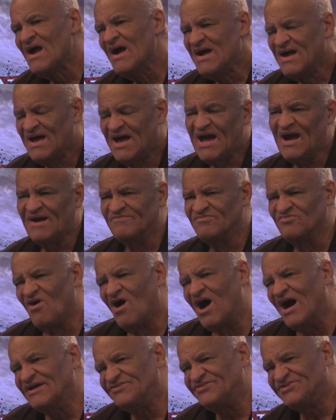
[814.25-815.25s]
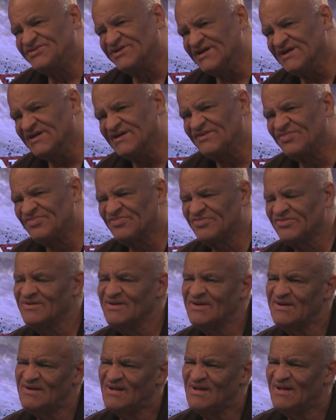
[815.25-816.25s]
have rotten teeth?
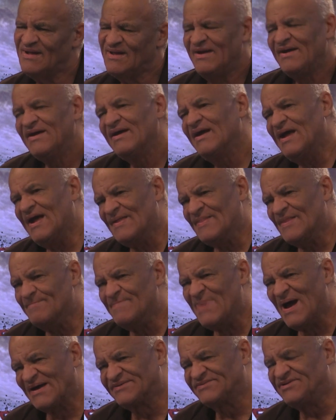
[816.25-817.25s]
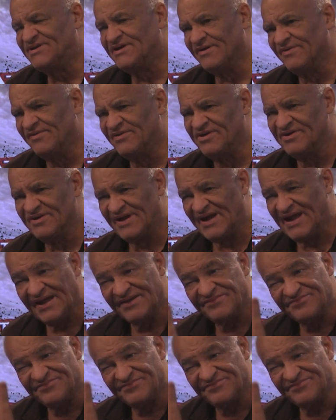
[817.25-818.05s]
and the bacteria gets